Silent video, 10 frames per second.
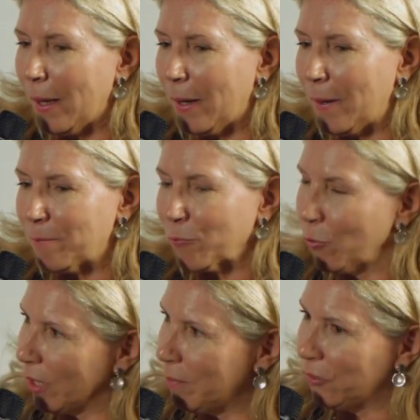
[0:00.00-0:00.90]

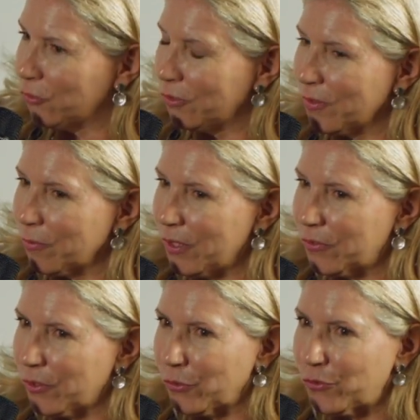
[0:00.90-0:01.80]
when I mentioned the
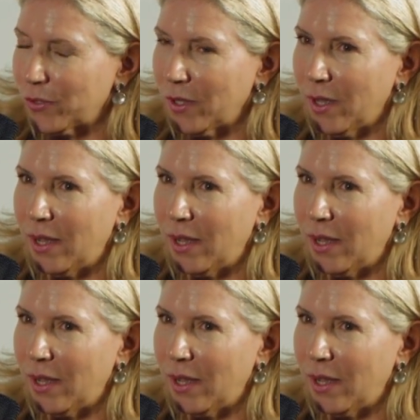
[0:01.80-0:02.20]
research,